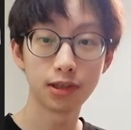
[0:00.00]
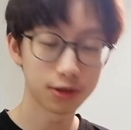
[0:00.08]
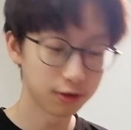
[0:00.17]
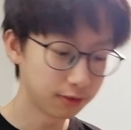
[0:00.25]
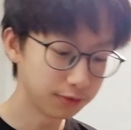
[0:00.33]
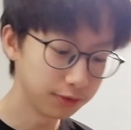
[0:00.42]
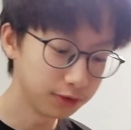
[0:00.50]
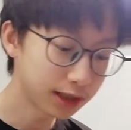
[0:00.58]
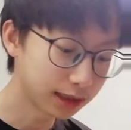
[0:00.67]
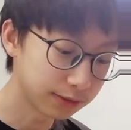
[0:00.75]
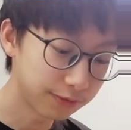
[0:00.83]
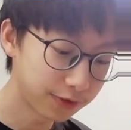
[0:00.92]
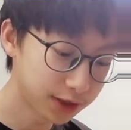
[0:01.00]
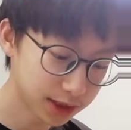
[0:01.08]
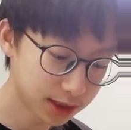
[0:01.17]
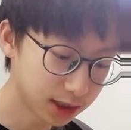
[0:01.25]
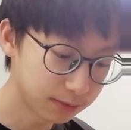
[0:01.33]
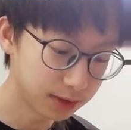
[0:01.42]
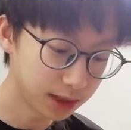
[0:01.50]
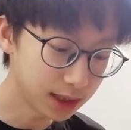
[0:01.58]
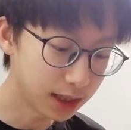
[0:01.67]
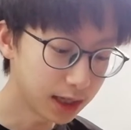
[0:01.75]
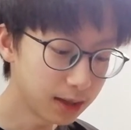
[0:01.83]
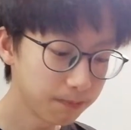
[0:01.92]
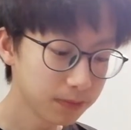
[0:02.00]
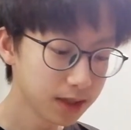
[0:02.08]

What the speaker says: So if you look at the first term here,